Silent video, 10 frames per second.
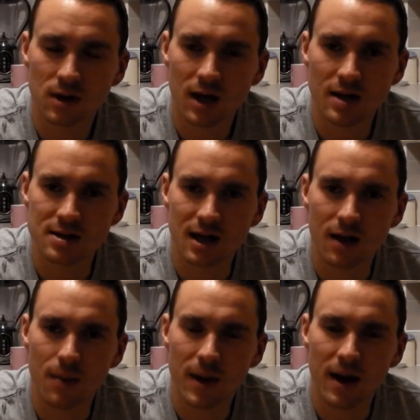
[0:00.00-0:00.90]
cancel out
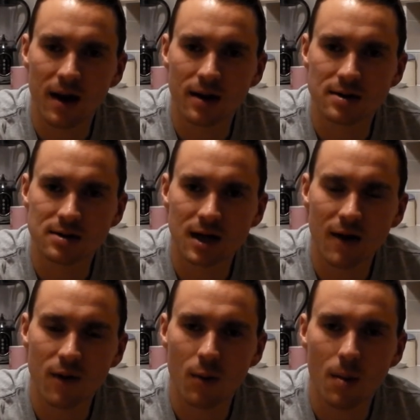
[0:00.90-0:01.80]
the bags,
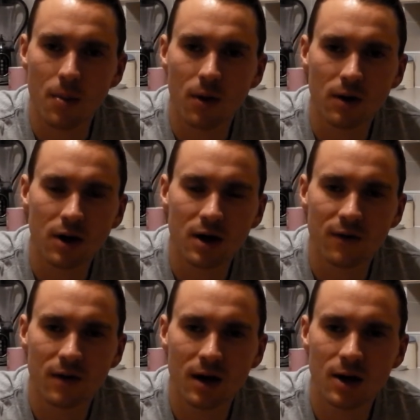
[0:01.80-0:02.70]
have it in one pot, kind
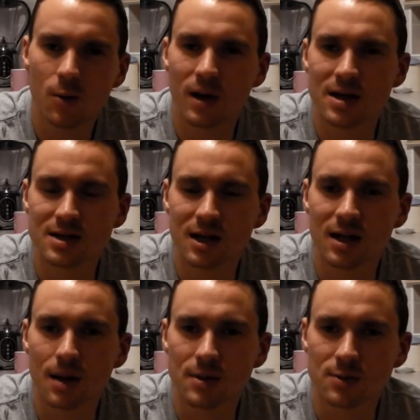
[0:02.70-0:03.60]
of a little bit less
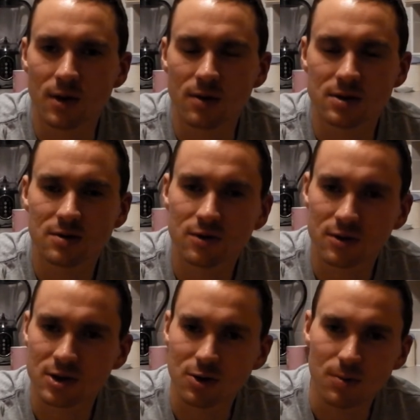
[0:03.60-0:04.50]
cleaning up as well because it's not
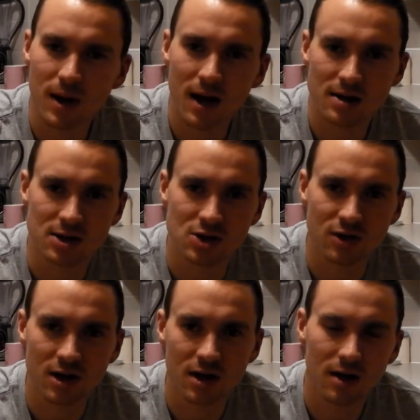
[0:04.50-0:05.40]
got two bags, the
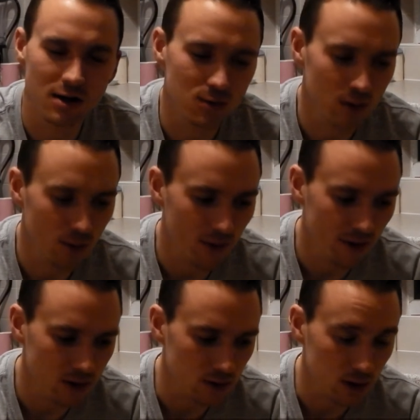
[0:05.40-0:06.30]
strainer, and it's all in one
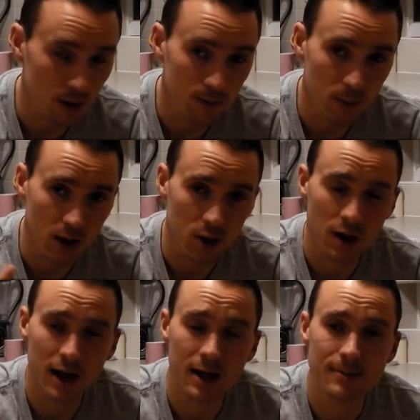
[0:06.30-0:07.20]
vessel. So I got
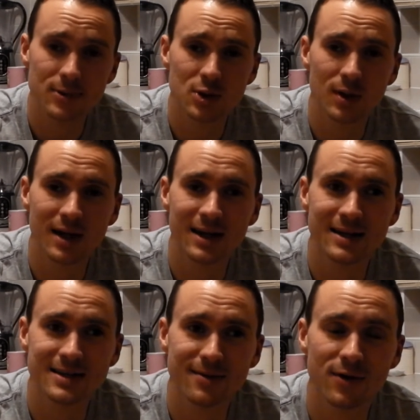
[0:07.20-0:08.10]
a 28
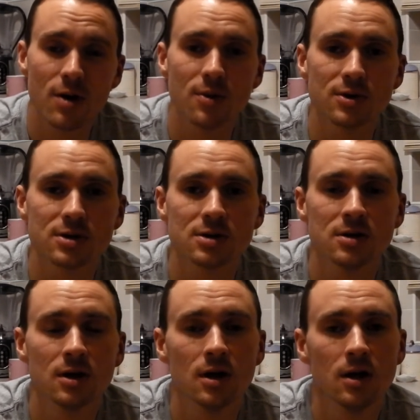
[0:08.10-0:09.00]
litre thermos
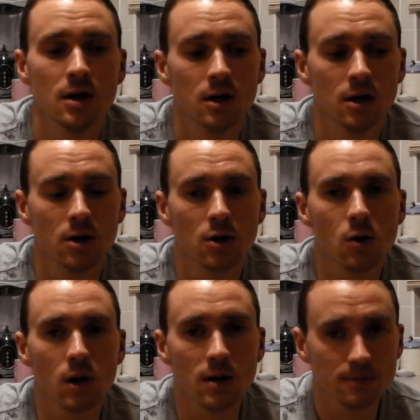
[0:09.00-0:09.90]

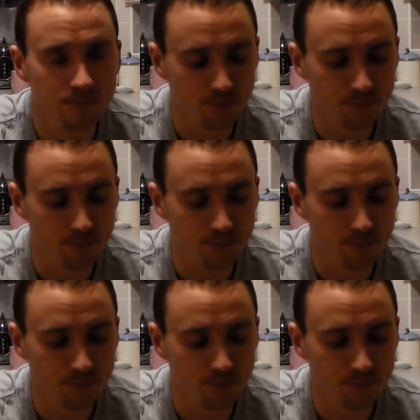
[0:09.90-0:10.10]
cooler